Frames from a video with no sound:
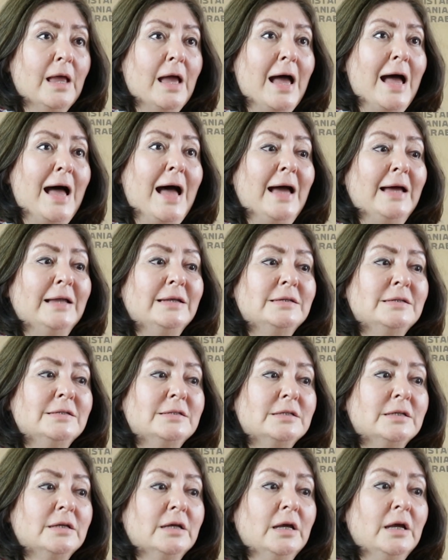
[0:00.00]
and
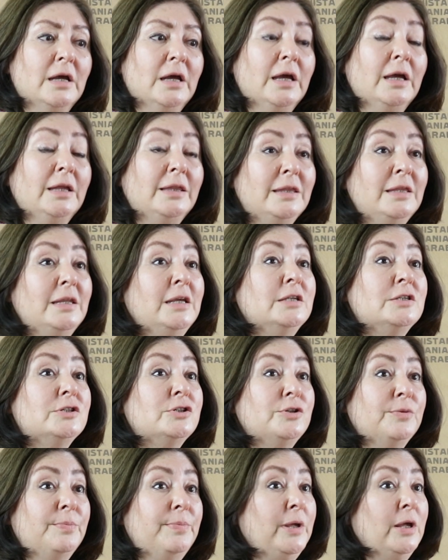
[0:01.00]
it needs to
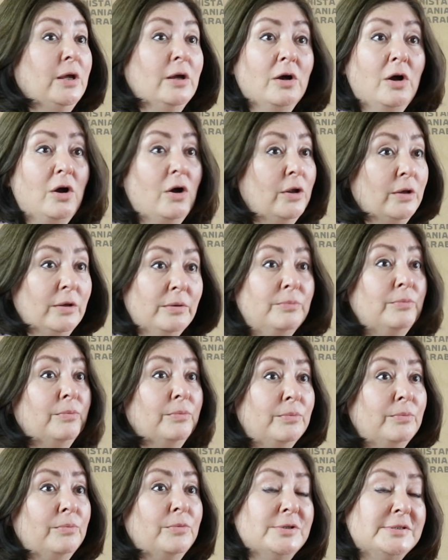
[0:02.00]
be on
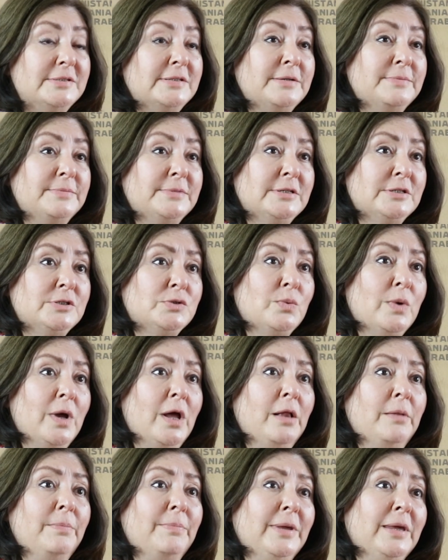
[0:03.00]
Muslims as
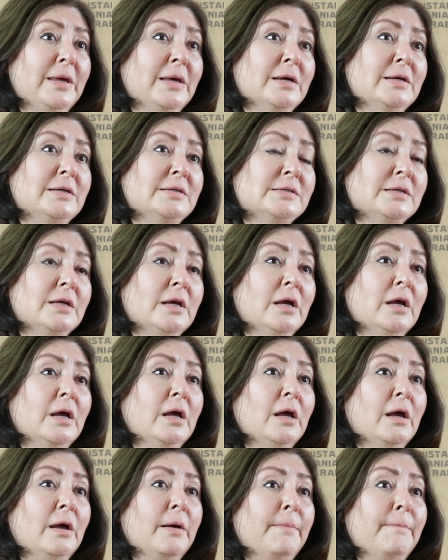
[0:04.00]
well because
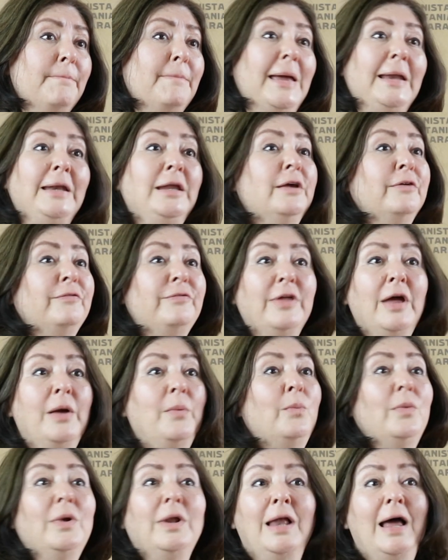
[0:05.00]
many of them
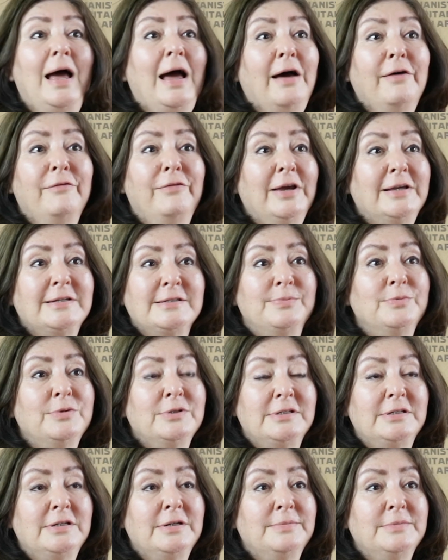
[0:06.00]
will have ex
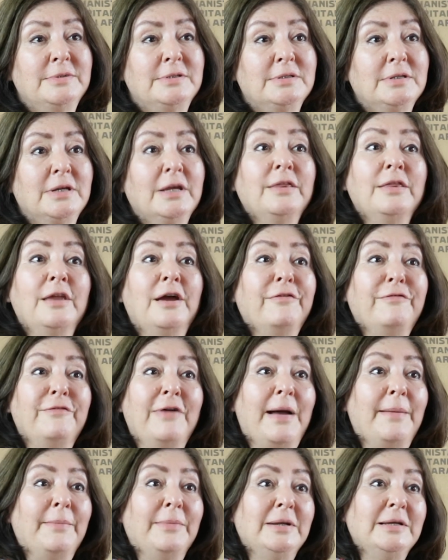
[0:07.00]
Muslims in their
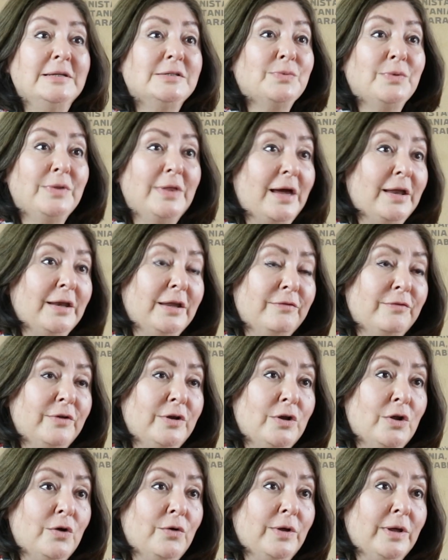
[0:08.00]
families without even
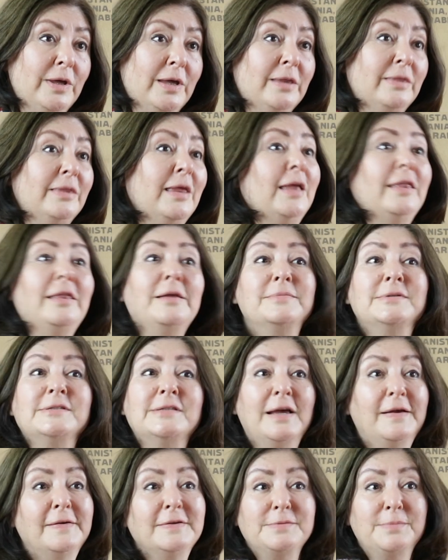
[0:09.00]
knowing it. They
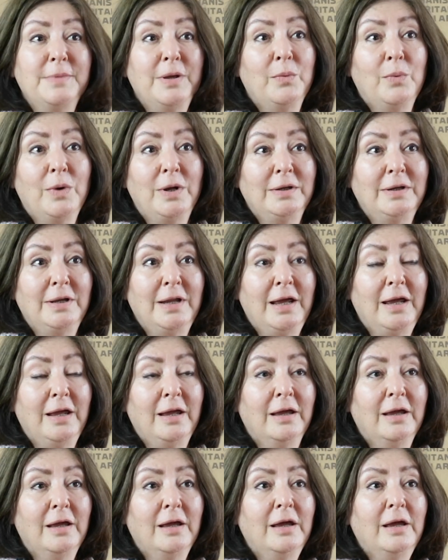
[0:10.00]
themselves may one day
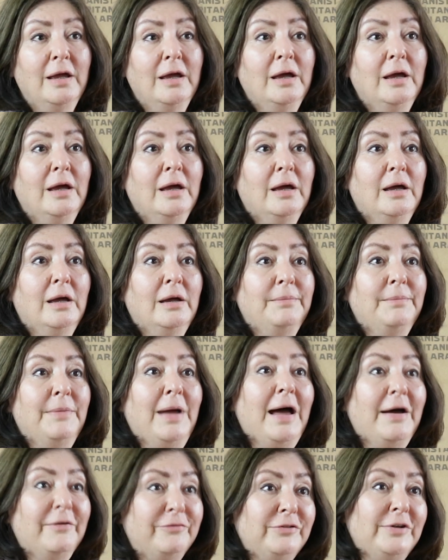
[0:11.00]
um,
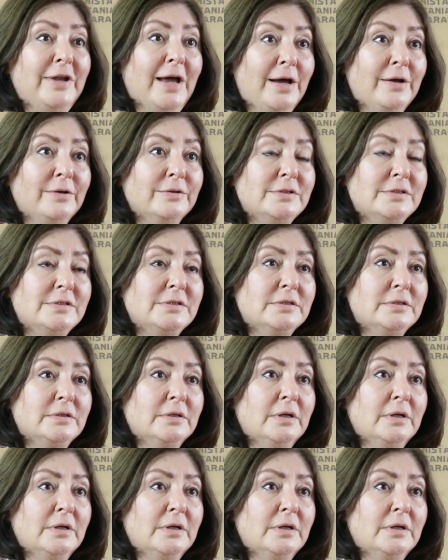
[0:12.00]
have doubts